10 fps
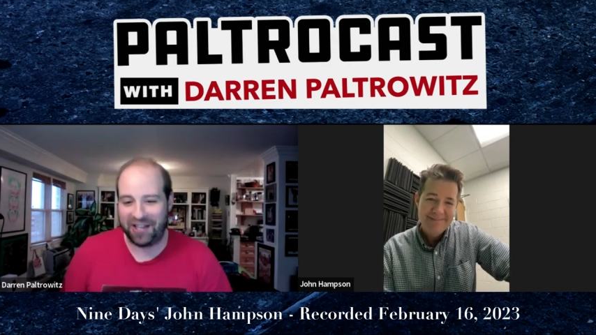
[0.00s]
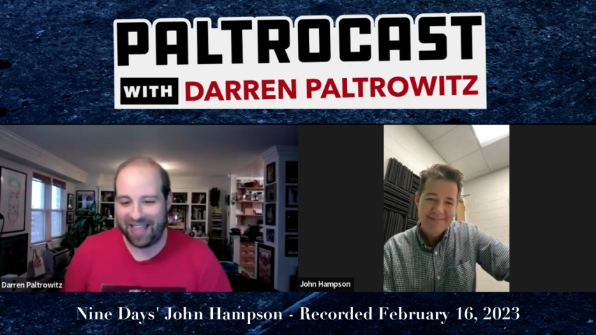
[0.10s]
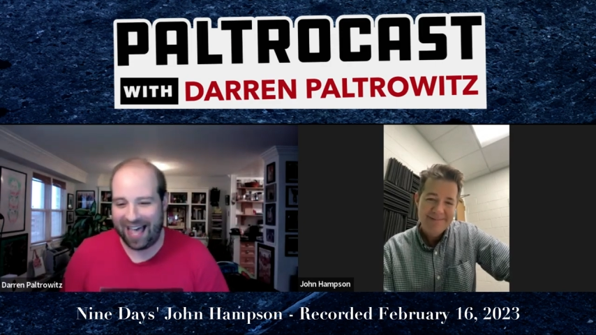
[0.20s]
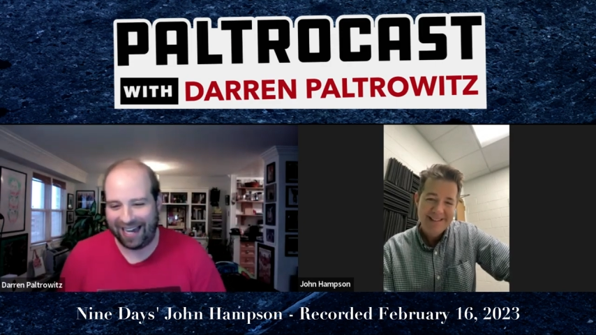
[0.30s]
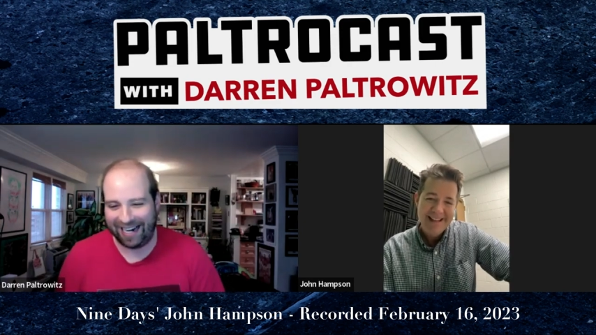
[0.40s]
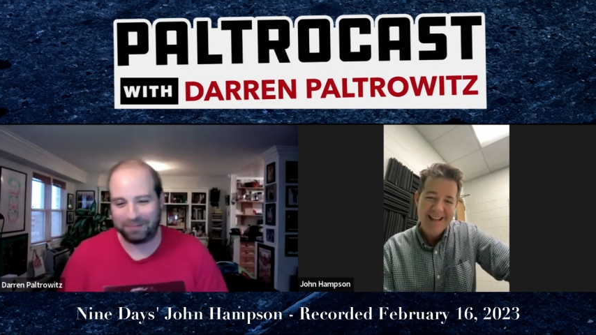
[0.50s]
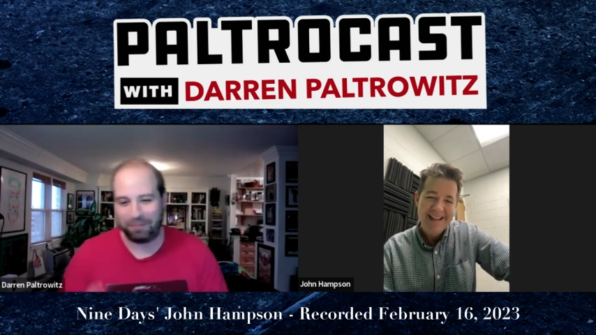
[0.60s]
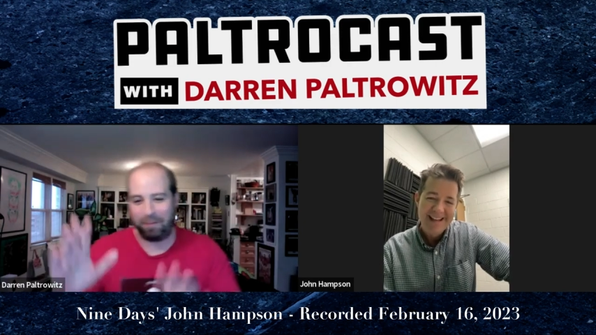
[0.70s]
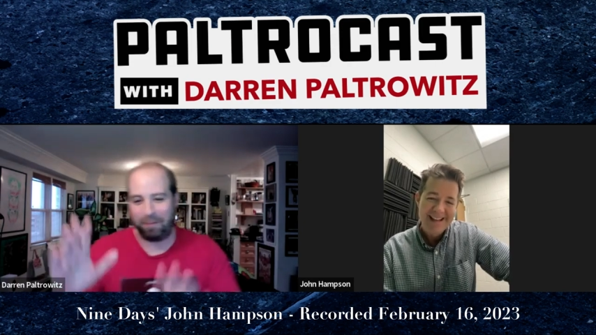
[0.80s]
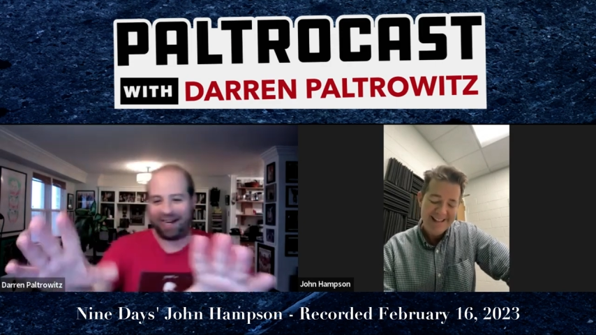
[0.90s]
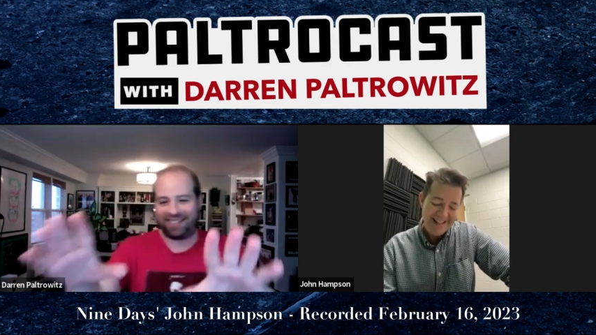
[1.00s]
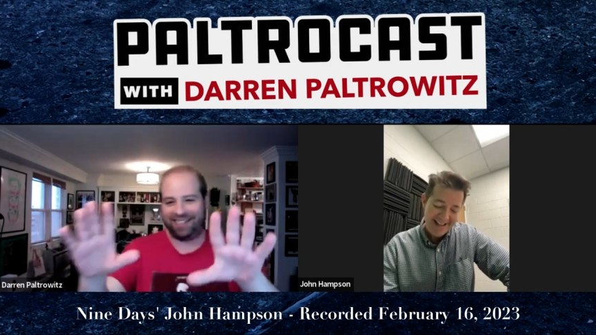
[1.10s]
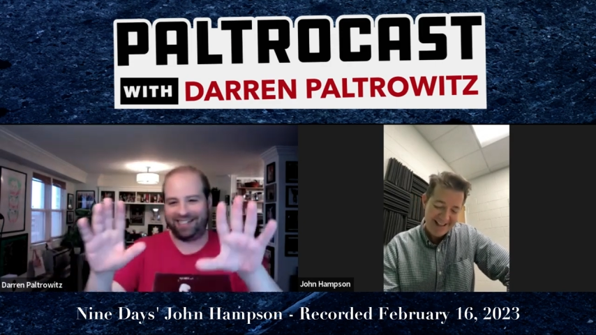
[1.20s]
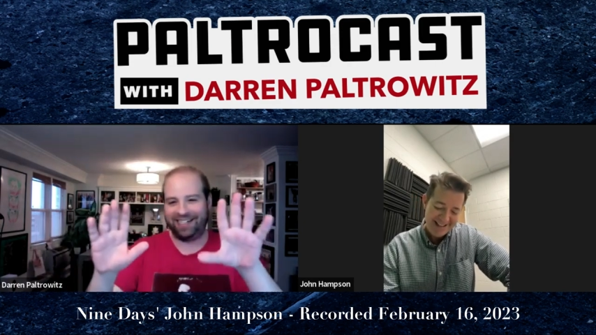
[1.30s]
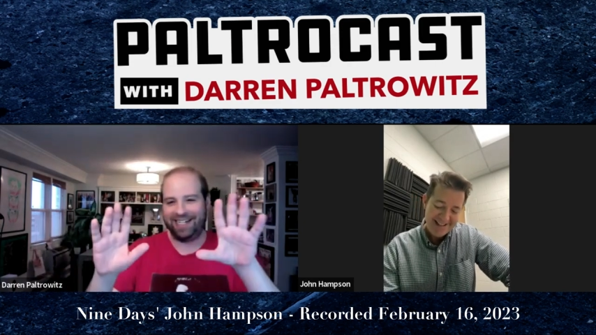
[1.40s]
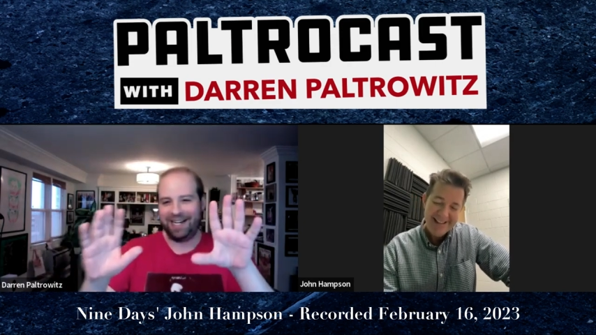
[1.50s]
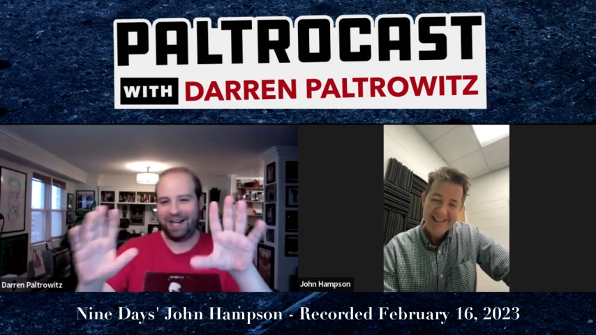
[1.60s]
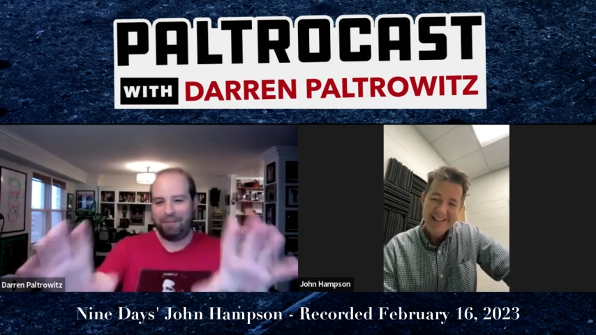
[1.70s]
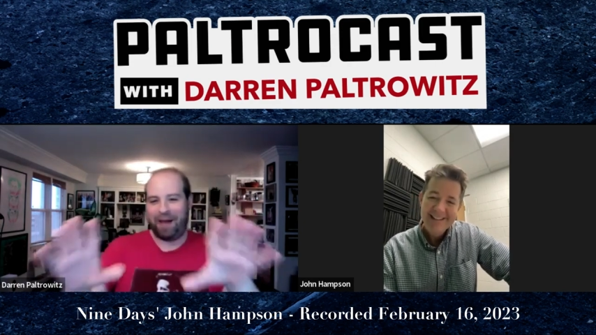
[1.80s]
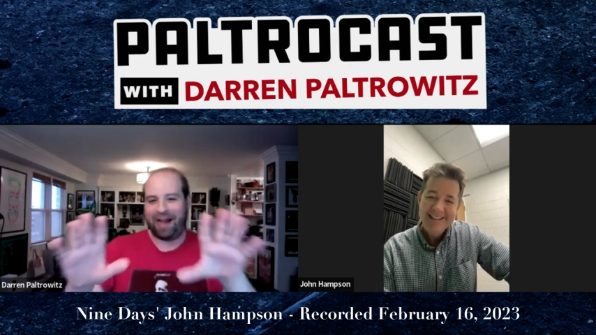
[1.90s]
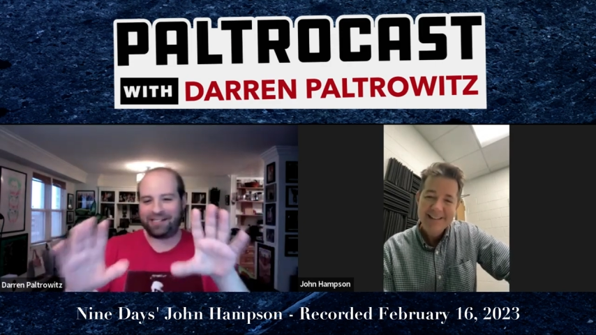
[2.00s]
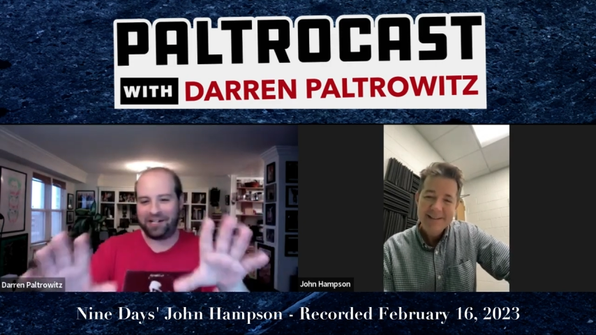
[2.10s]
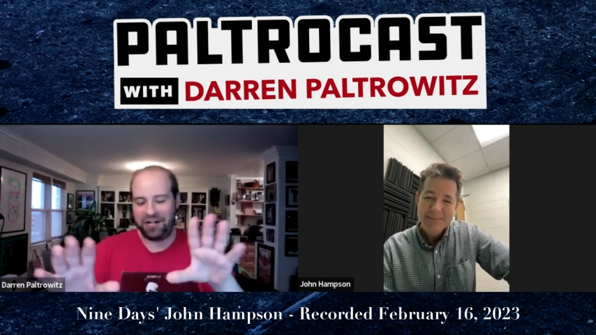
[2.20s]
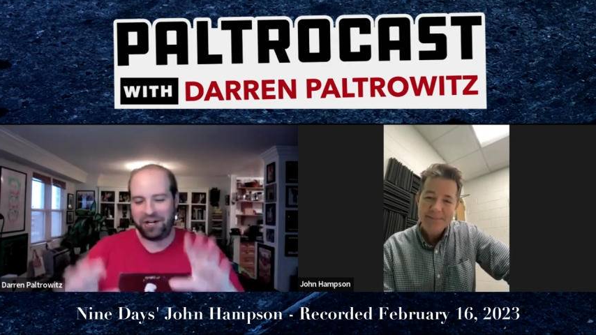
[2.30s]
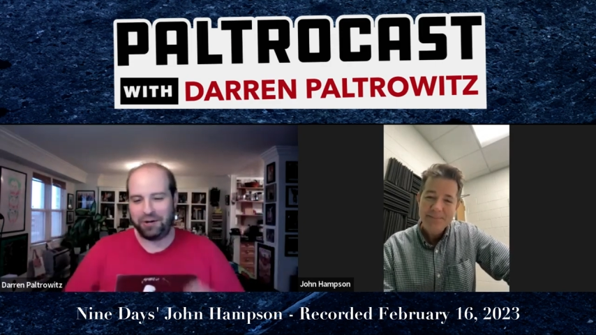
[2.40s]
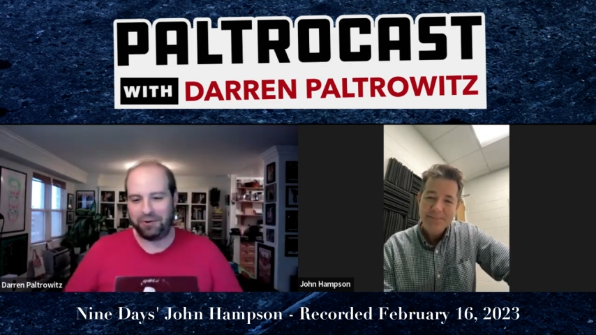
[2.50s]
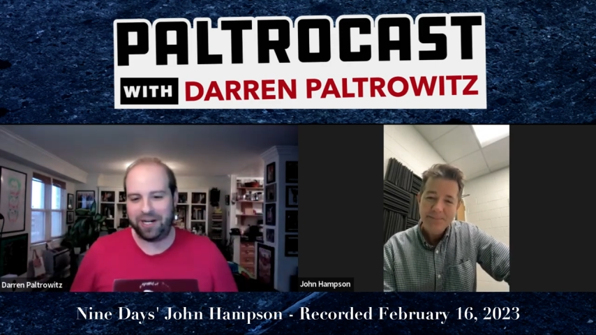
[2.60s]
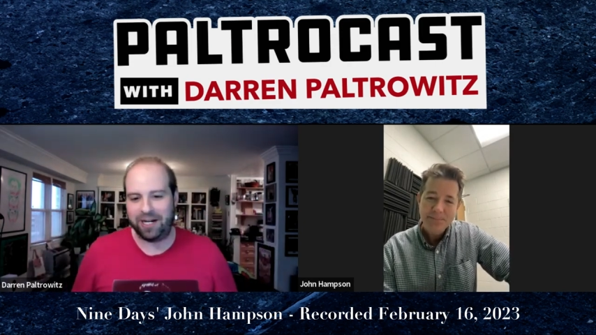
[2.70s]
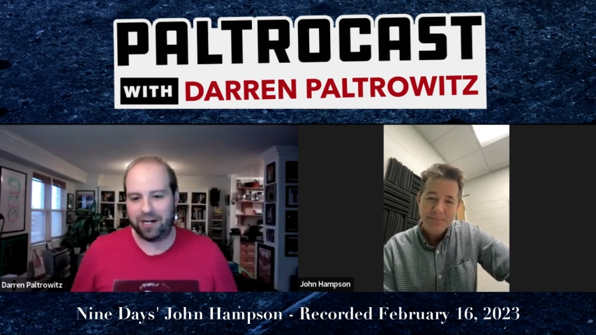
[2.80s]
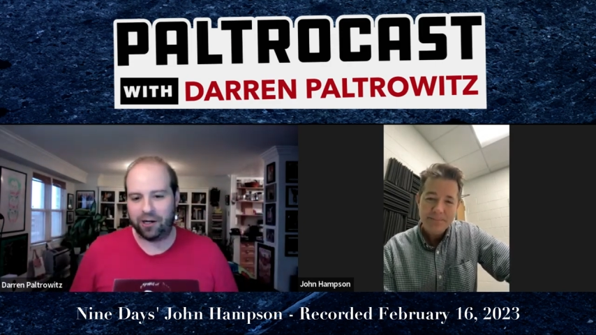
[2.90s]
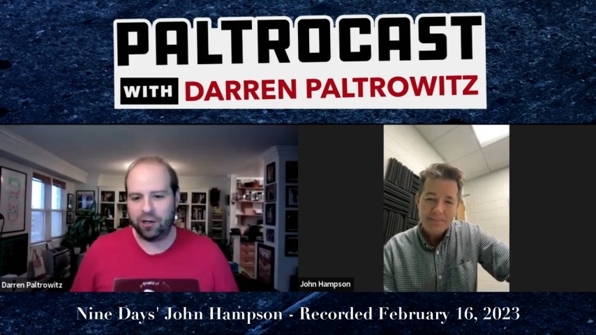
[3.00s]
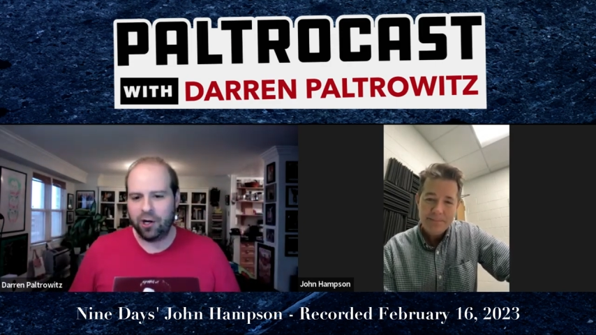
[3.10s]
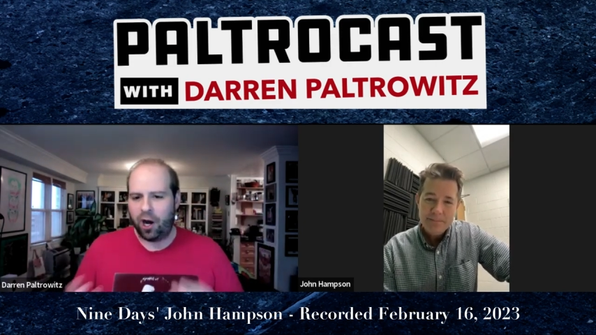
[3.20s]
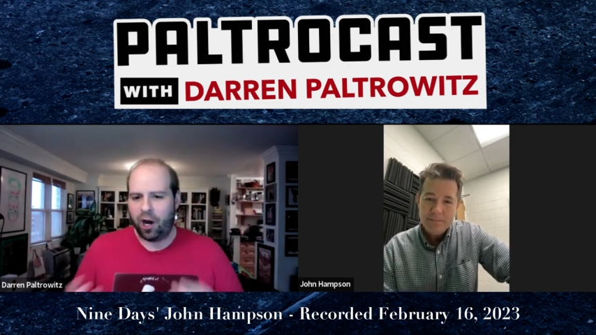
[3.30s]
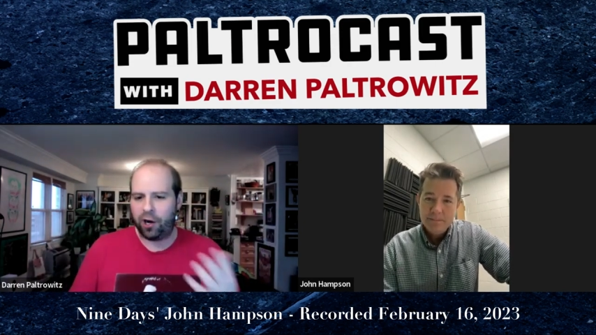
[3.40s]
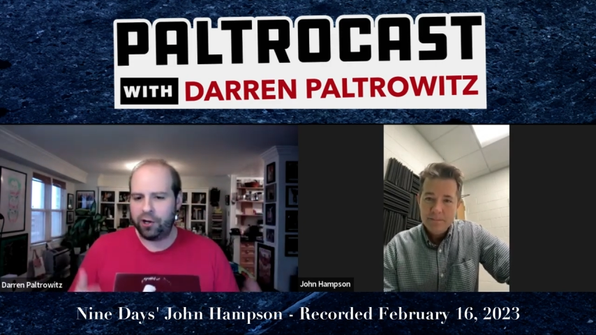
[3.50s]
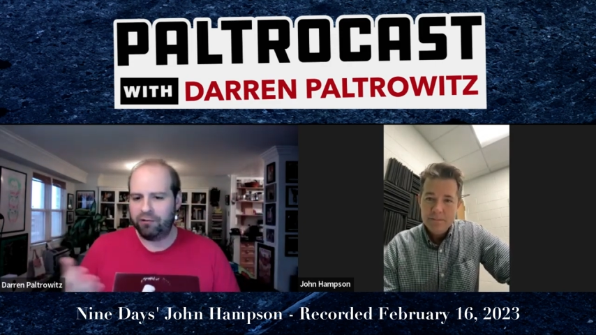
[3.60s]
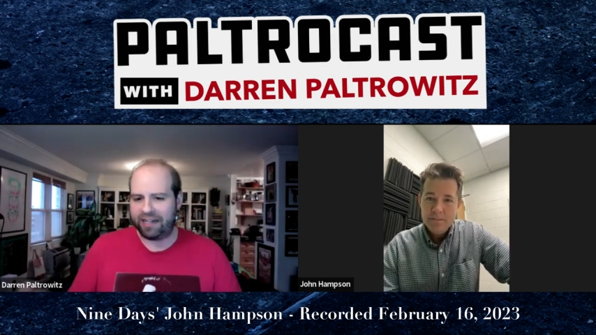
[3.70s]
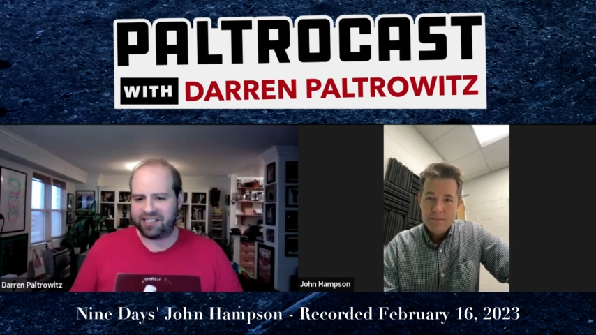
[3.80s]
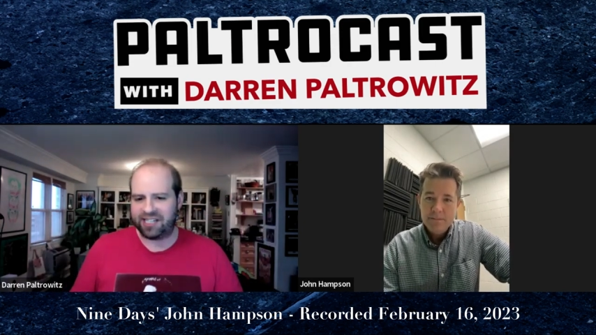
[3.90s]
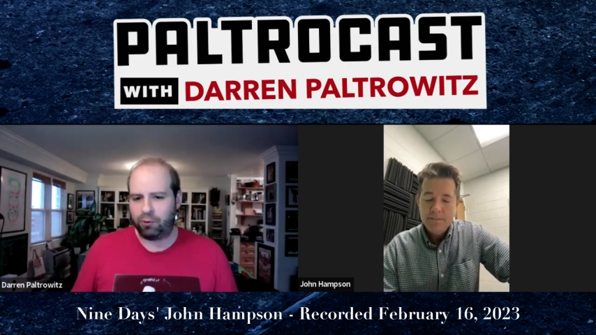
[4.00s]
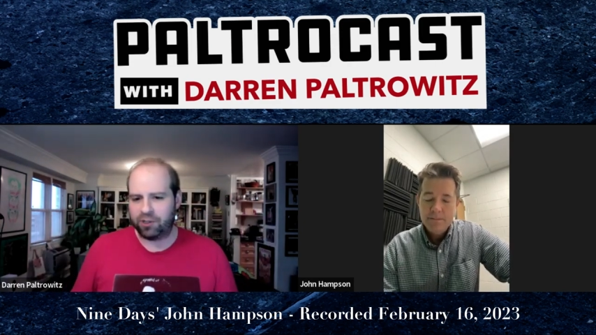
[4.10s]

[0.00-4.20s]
Speaker 1: on that end. But back to yeah. you, back to you here. Are you allowed to say